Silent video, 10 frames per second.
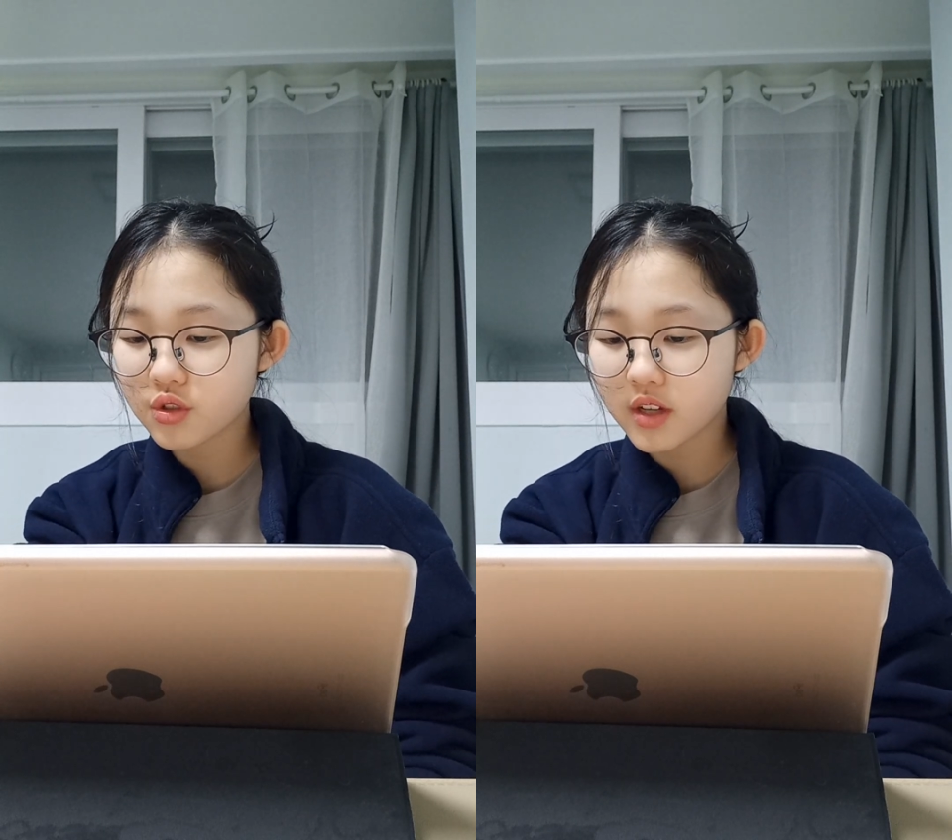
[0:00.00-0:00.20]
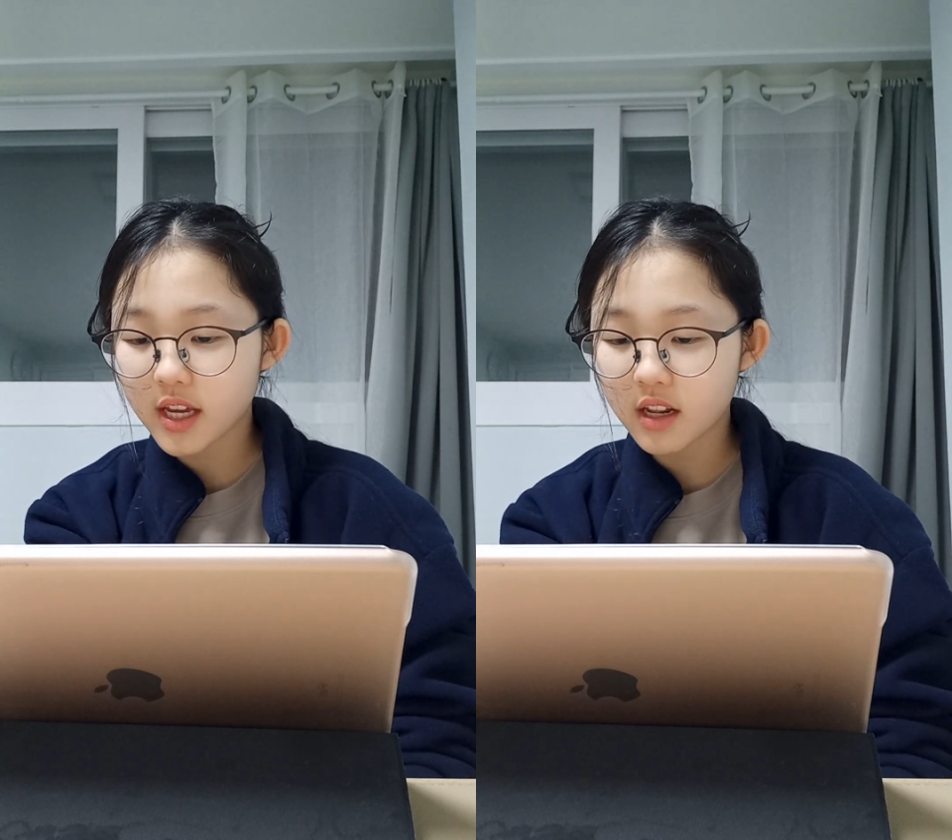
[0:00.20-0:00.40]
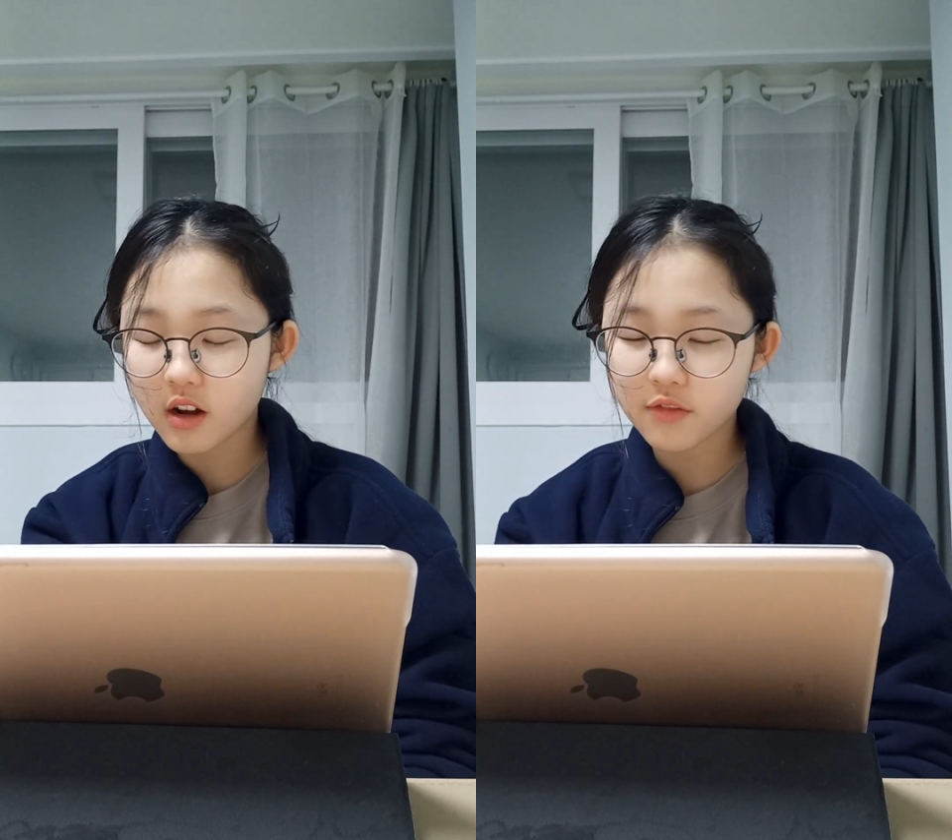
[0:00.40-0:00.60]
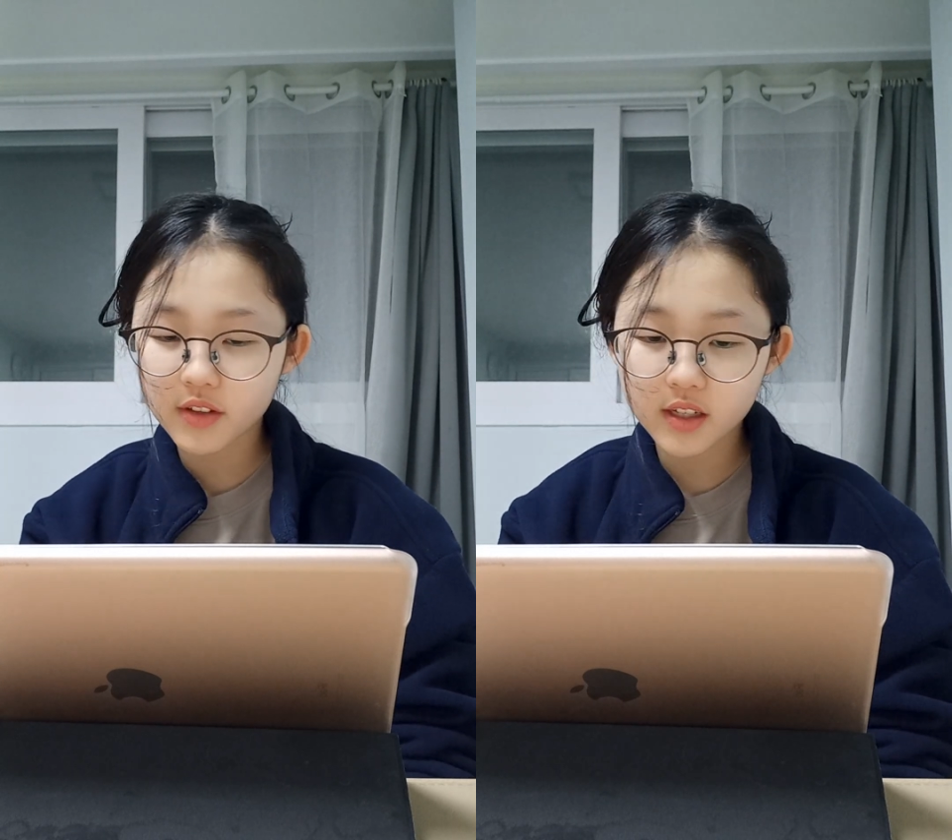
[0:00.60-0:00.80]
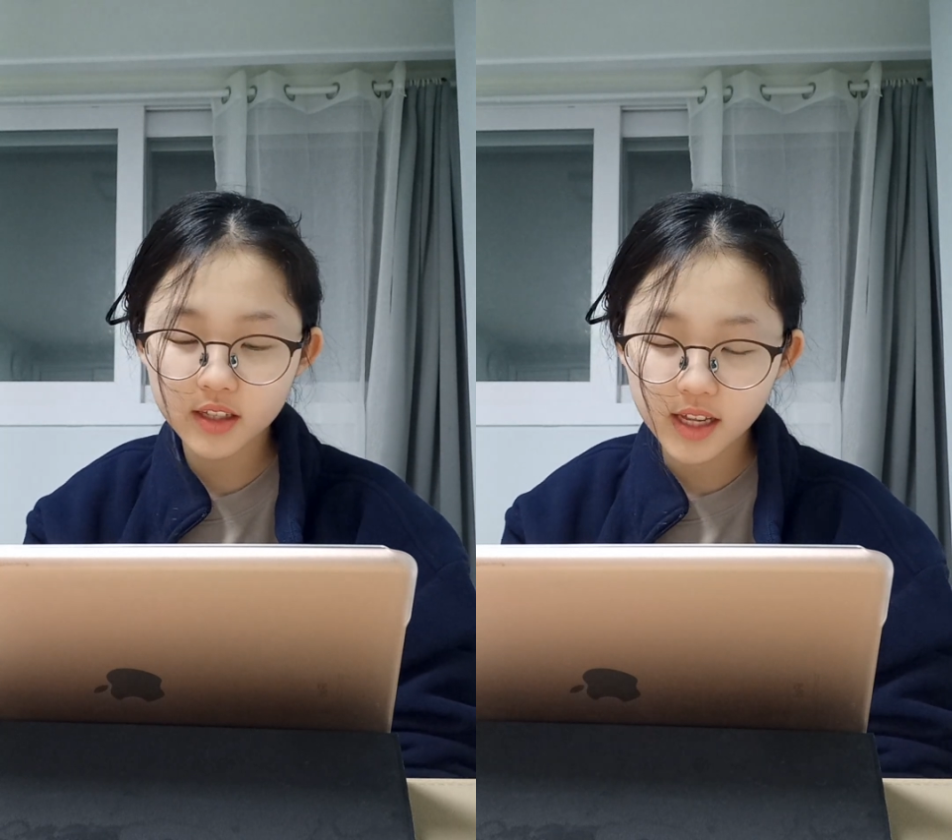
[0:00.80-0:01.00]
to get off
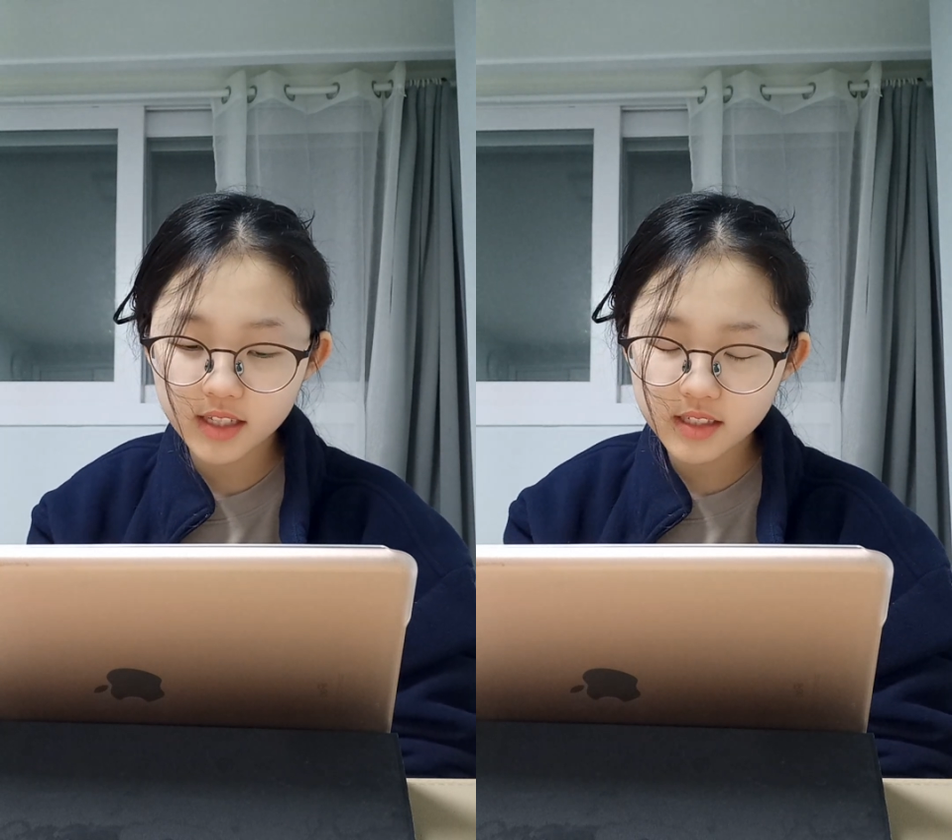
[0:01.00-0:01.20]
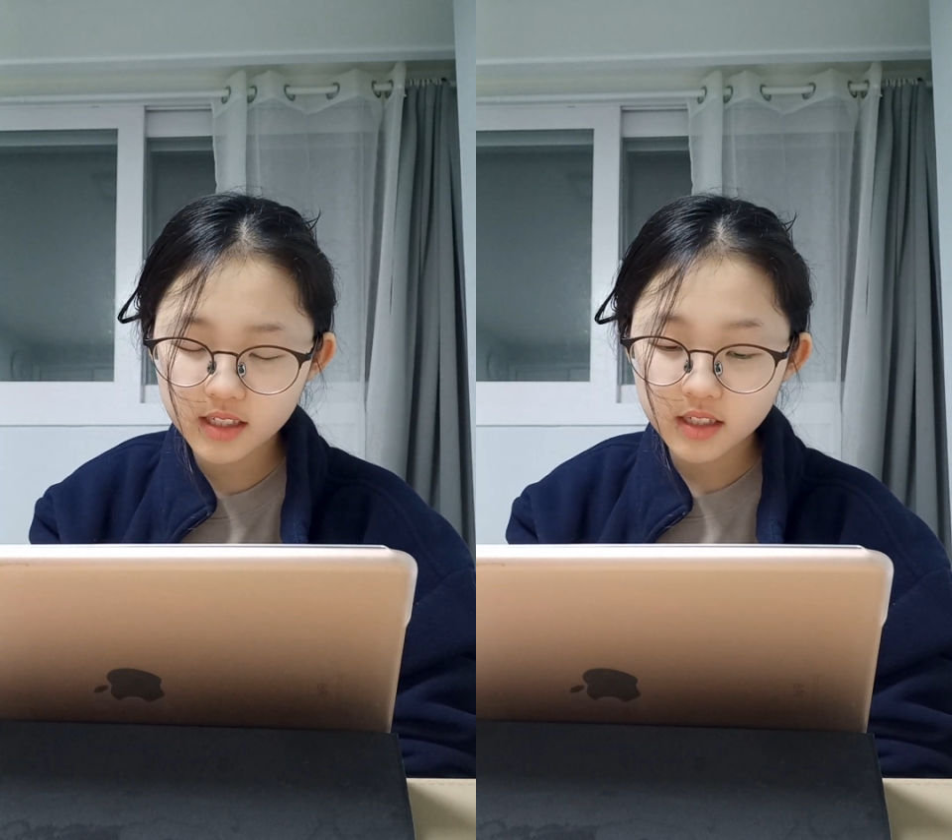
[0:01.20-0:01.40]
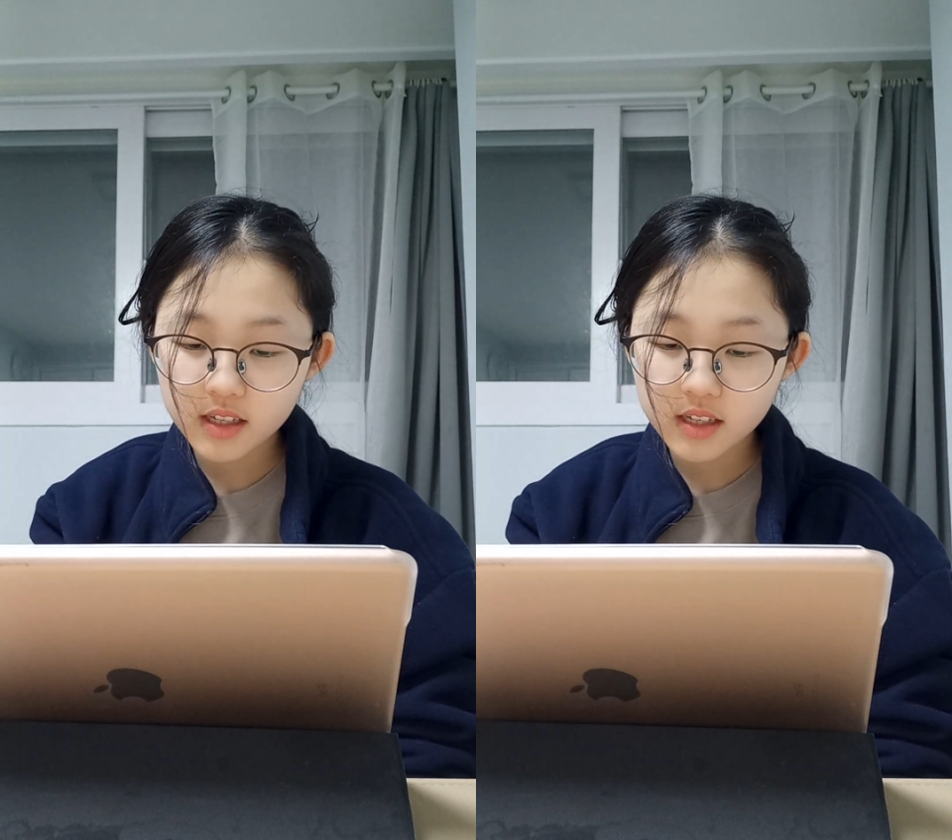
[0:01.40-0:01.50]
England